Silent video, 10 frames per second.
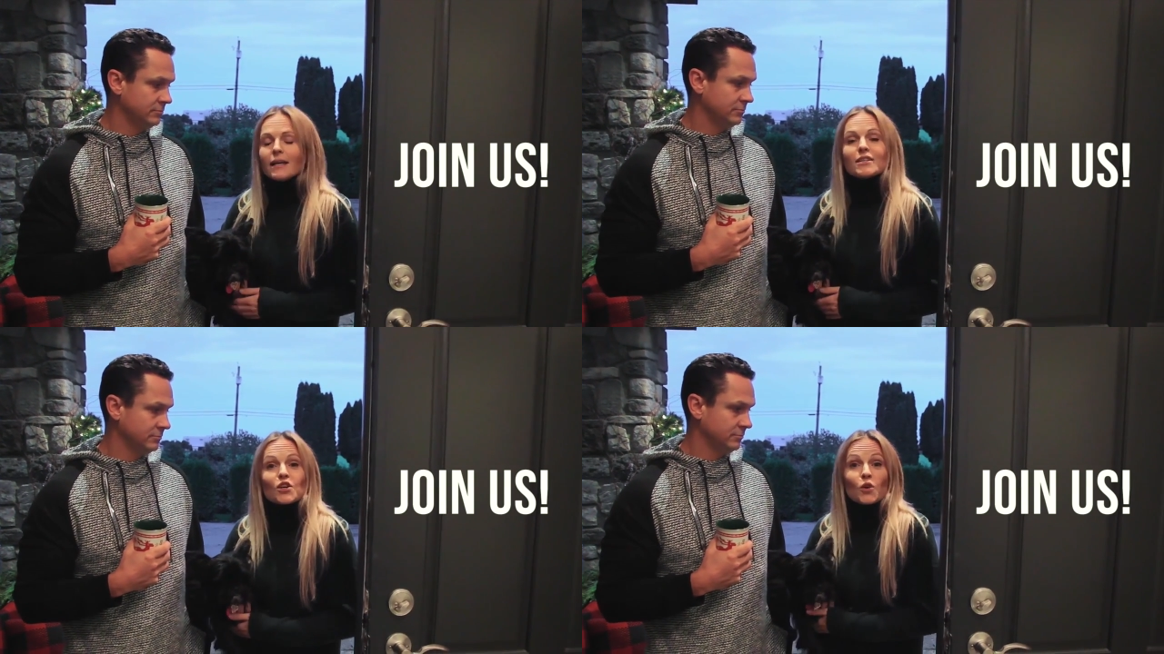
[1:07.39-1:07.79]

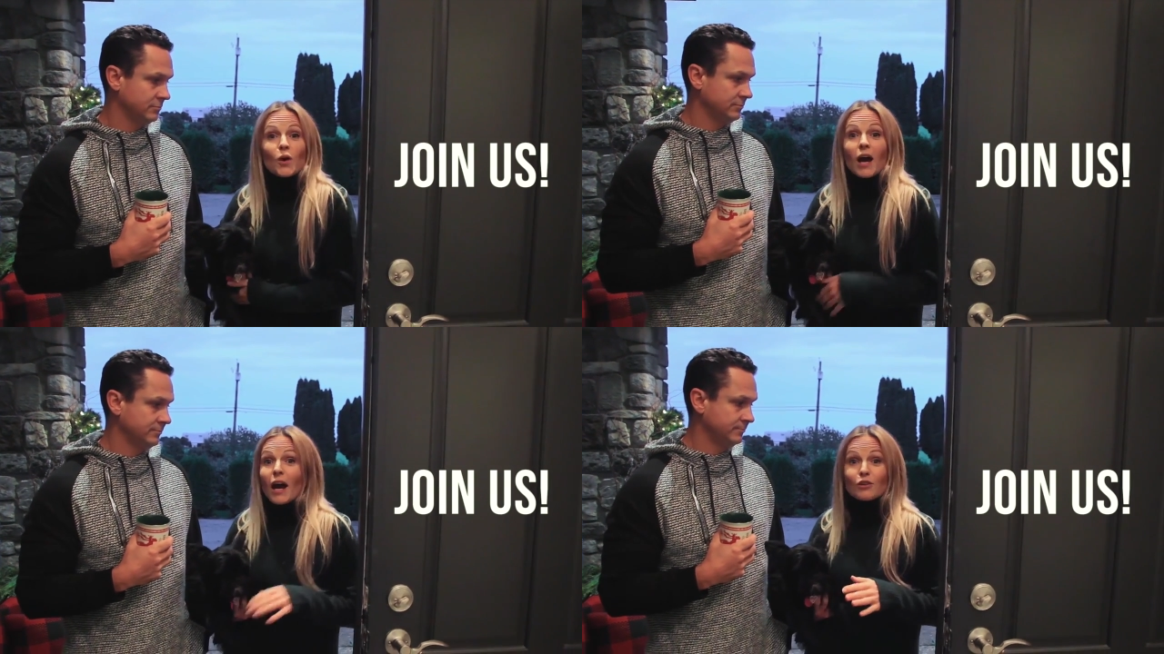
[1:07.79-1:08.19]
Speaker 1: So
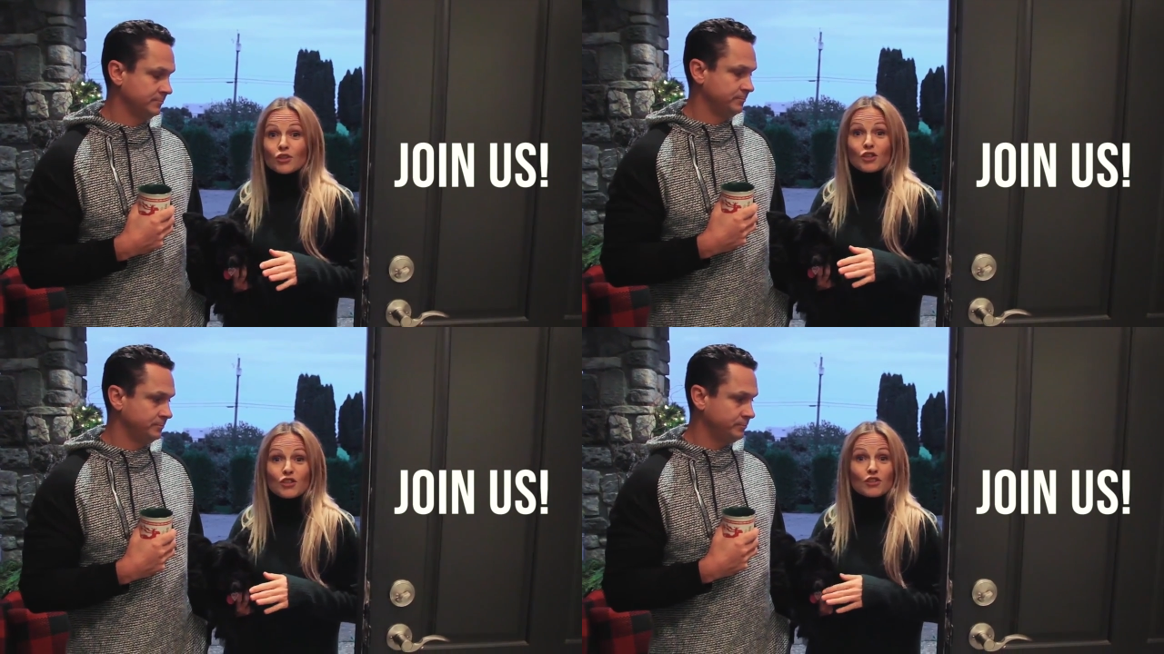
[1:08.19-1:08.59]
our
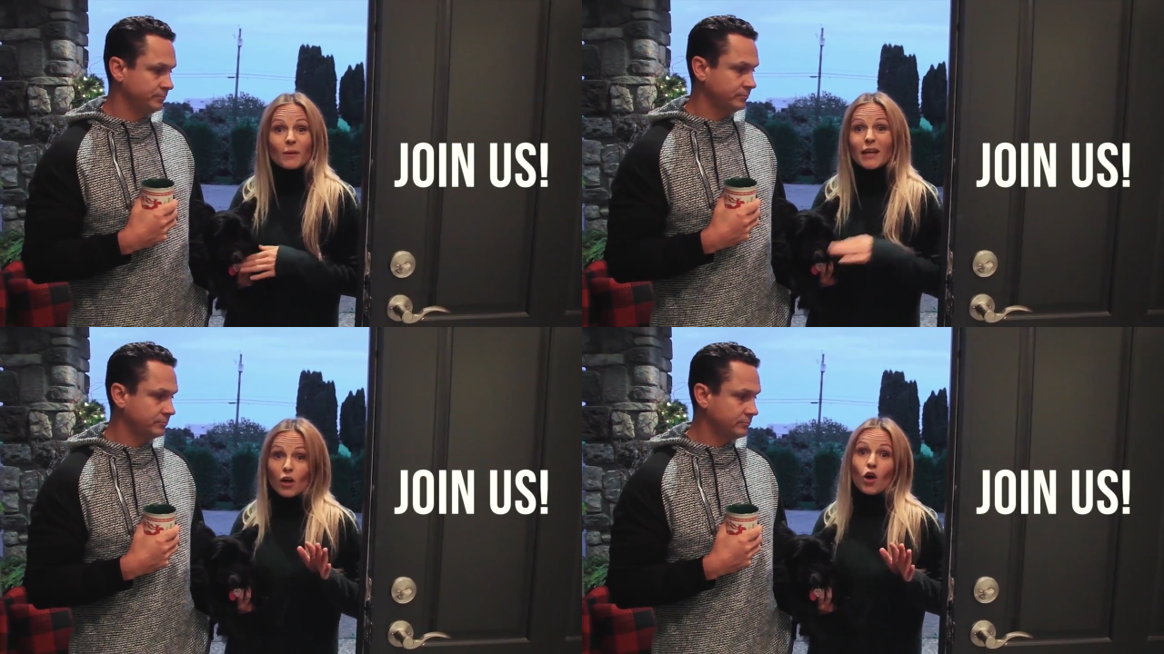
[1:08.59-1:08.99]
church is
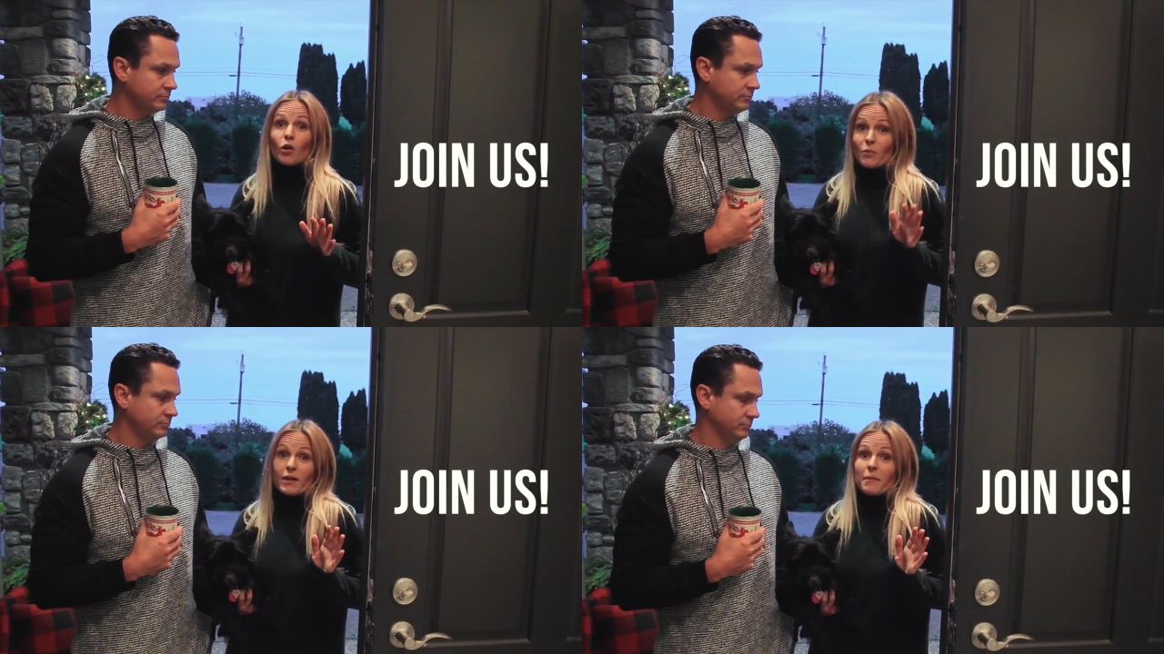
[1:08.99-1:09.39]
doing it all
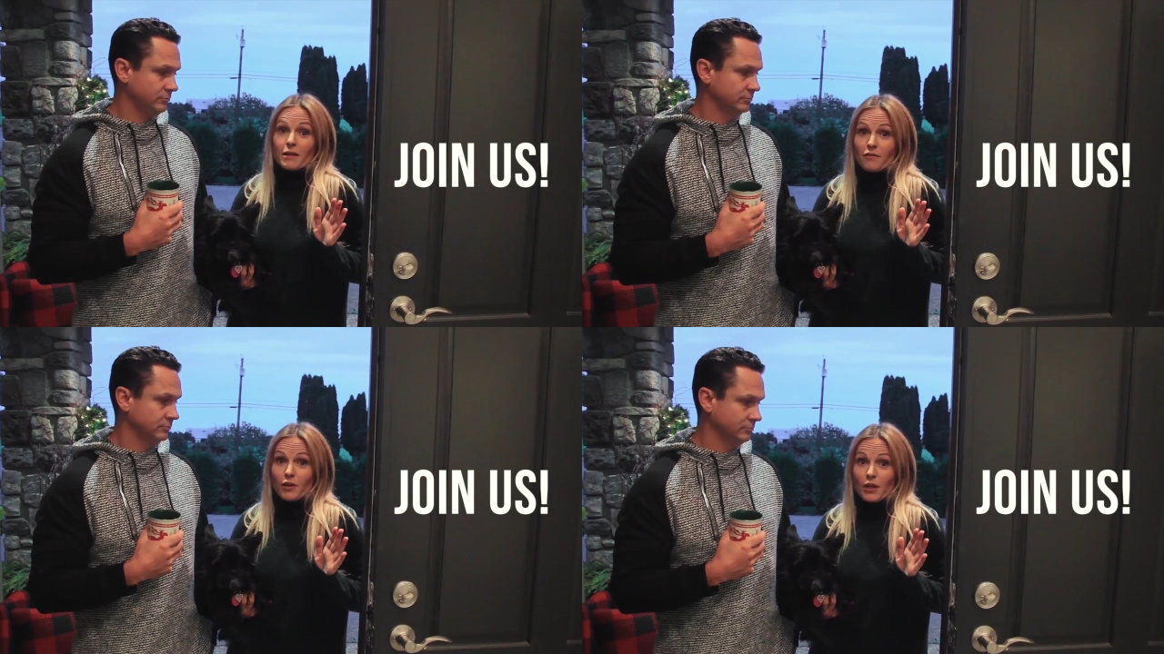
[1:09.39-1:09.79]
pretty much
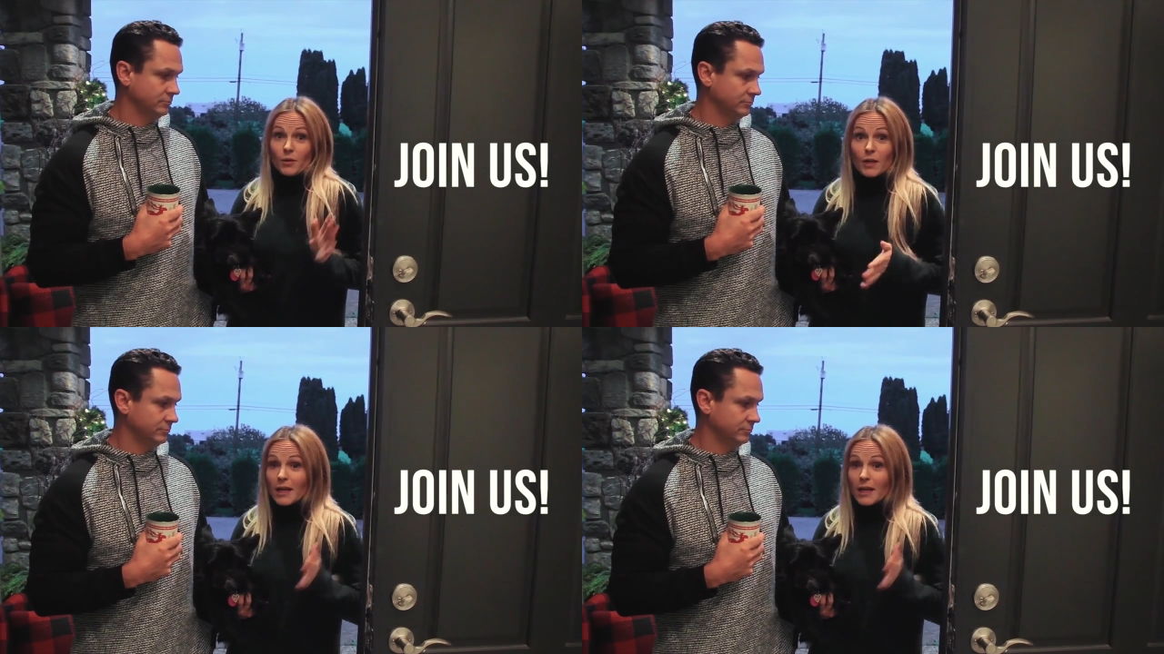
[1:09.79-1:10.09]
for you.